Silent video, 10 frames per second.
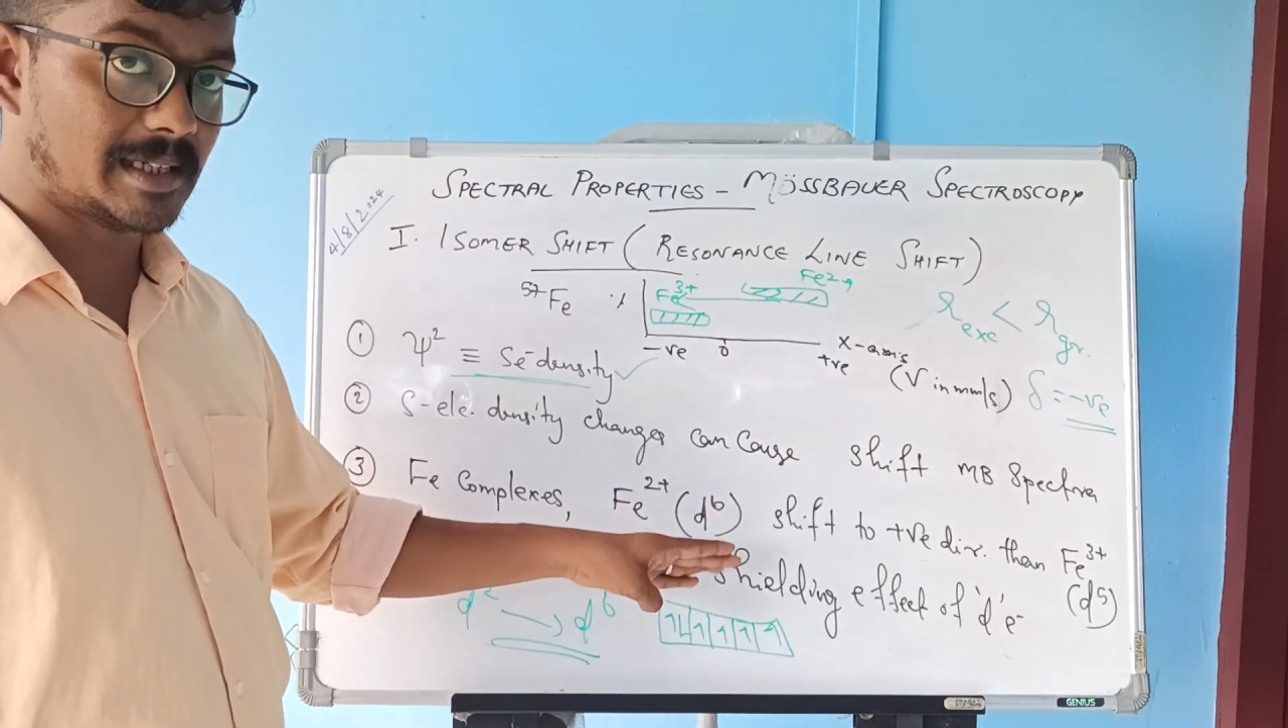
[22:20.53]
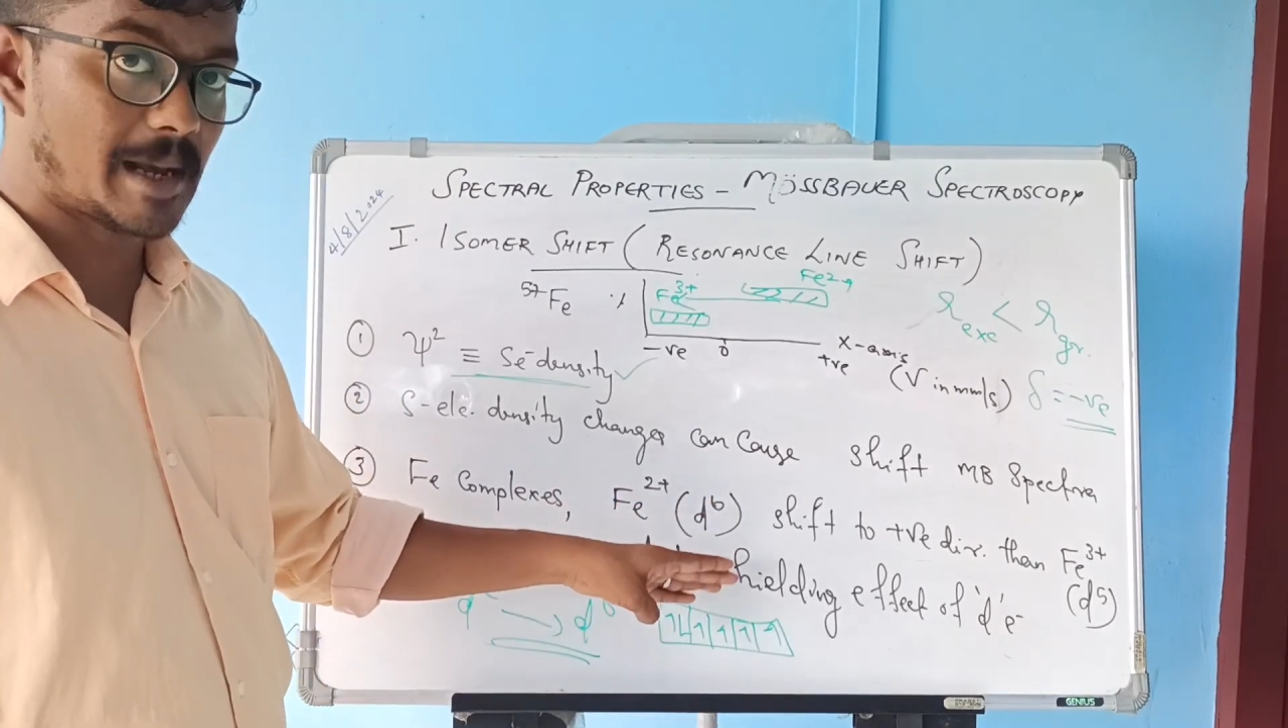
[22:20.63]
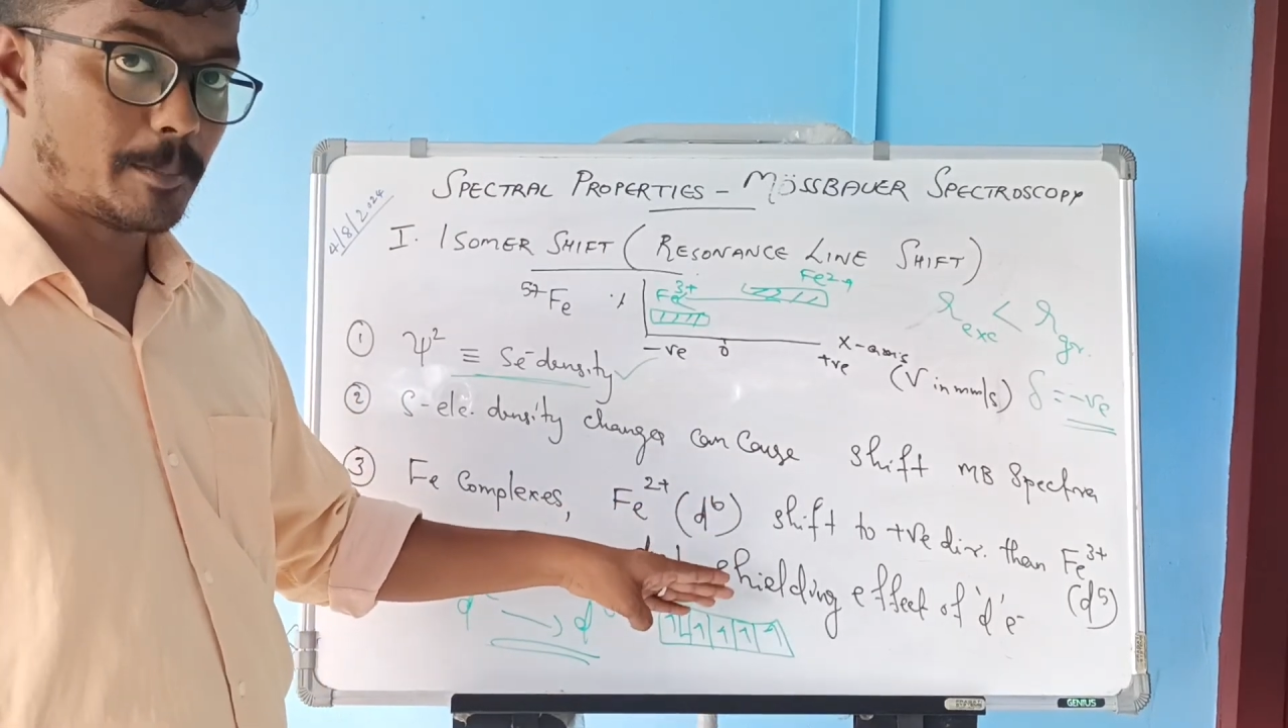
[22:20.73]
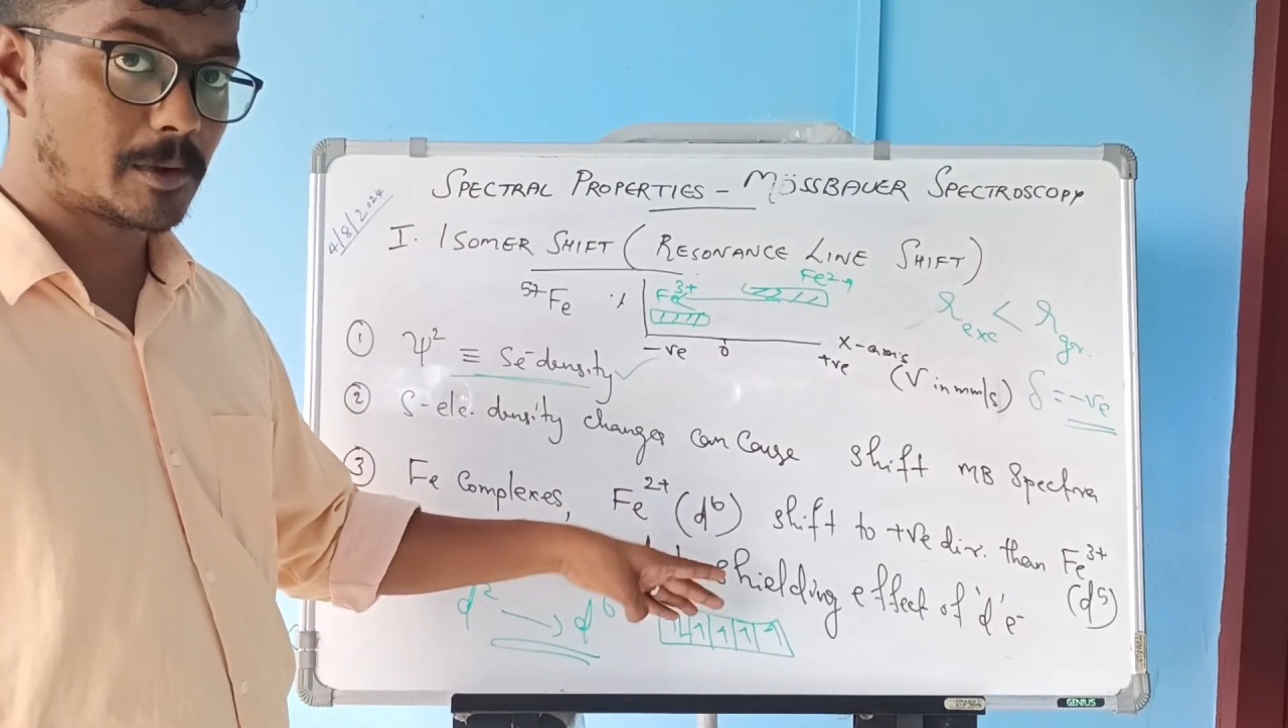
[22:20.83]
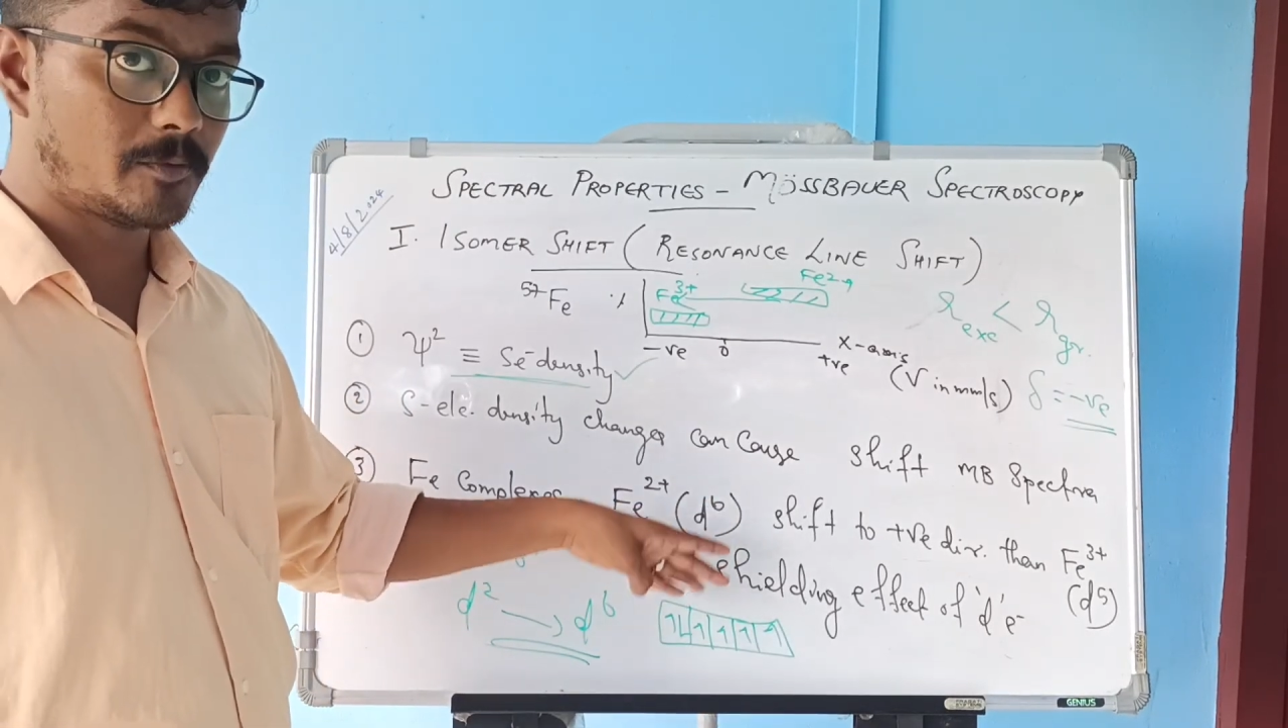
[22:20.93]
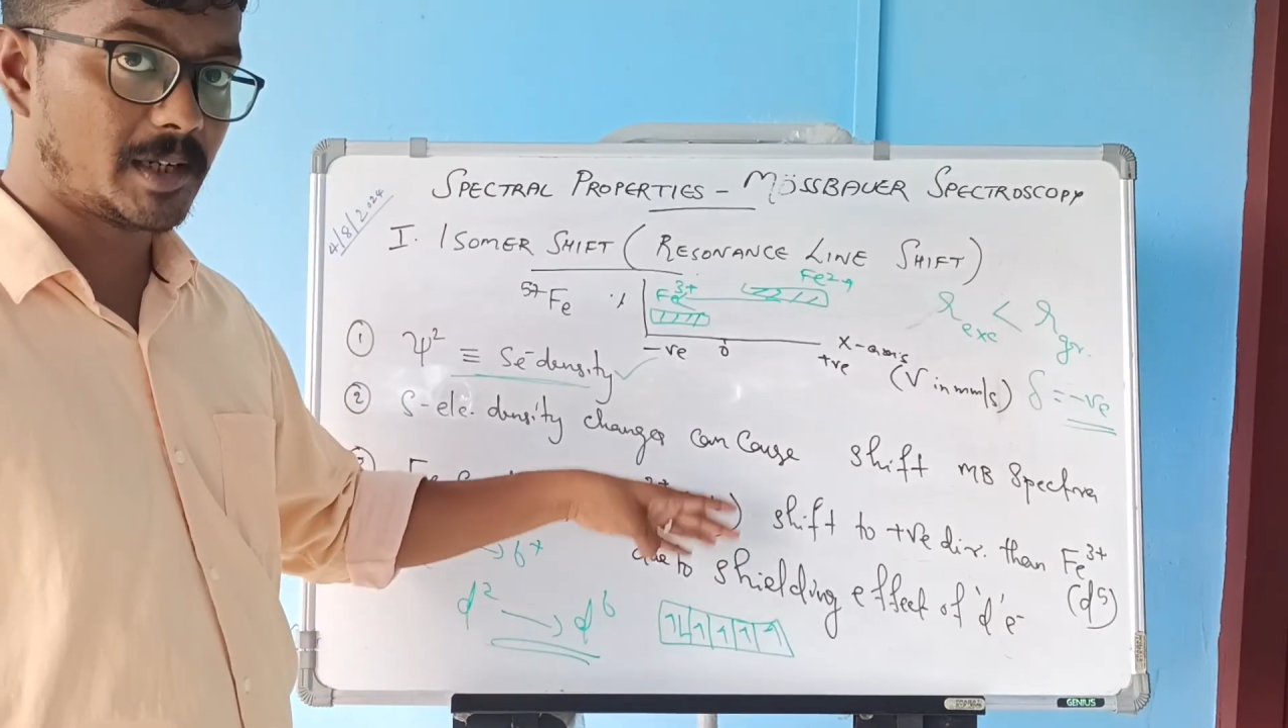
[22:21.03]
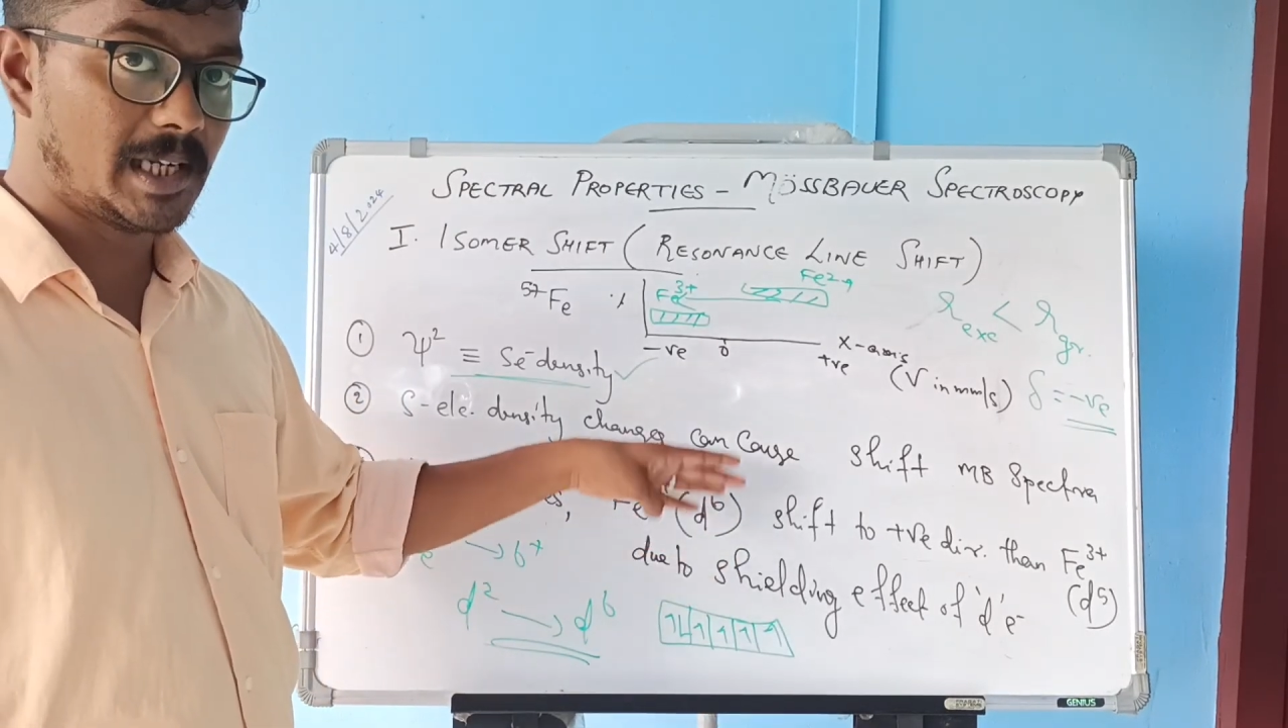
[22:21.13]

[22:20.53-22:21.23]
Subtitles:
the number of